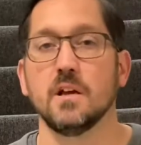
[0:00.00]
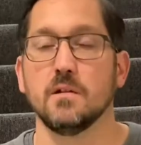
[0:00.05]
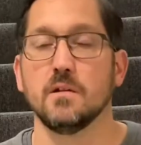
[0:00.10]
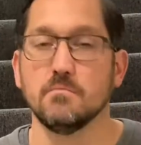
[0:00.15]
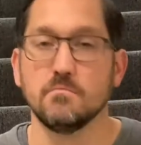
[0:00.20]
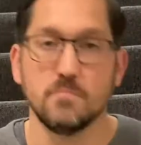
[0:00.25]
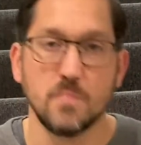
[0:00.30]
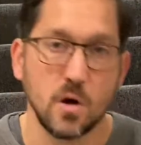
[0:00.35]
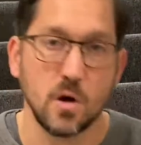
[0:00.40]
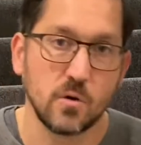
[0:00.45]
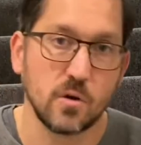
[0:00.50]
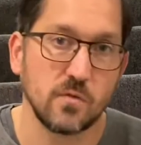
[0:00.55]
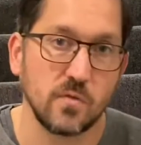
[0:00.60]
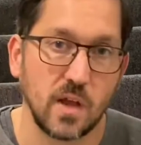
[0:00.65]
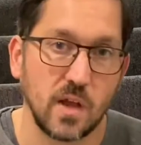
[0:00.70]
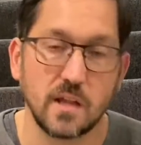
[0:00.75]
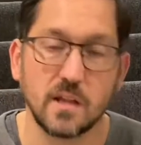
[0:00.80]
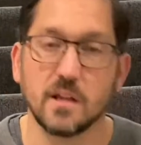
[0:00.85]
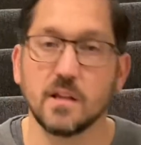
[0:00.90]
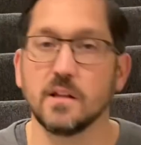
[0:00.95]

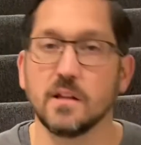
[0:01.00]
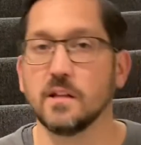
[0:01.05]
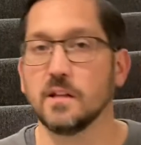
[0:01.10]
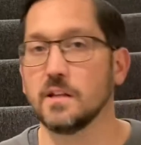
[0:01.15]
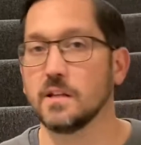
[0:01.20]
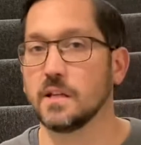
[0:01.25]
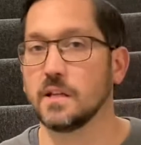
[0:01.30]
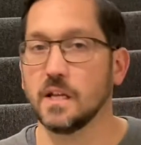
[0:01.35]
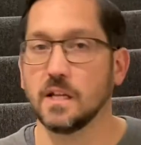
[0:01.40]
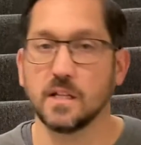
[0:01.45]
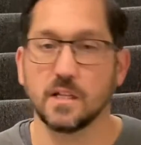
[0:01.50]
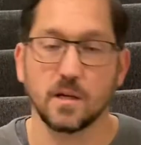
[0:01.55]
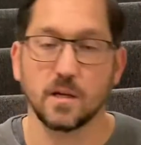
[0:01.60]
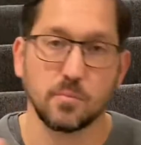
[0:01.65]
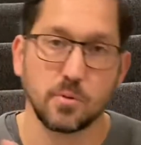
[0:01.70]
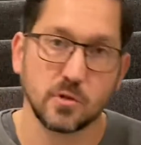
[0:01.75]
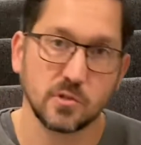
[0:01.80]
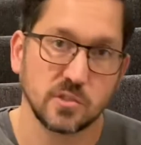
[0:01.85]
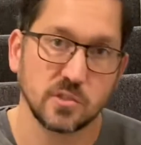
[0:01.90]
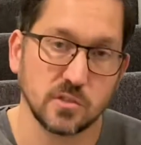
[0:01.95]
motivated and getting a
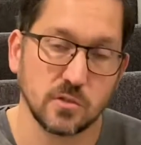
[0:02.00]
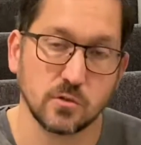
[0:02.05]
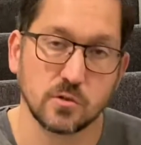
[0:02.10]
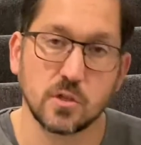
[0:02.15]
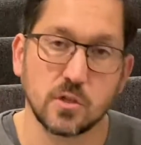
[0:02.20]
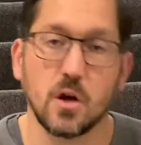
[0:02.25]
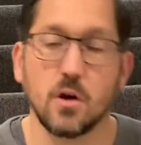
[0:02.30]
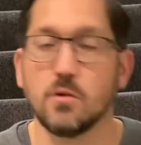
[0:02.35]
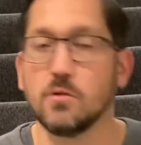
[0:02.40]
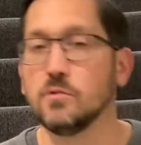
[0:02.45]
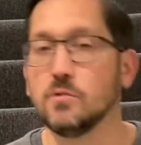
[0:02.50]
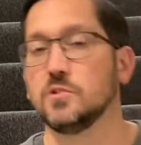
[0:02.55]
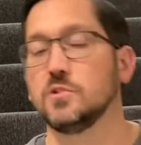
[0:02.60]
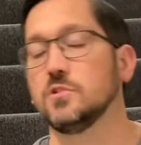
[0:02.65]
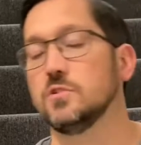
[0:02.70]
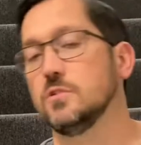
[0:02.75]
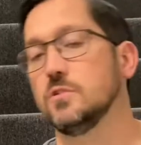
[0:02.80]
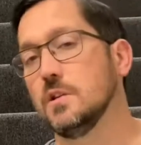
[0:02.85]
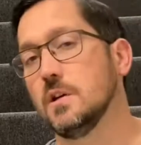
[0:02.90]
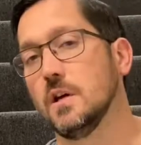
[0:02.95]
personal
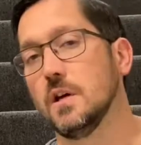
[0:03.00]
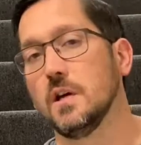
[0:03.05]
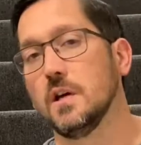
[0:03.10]
coach or,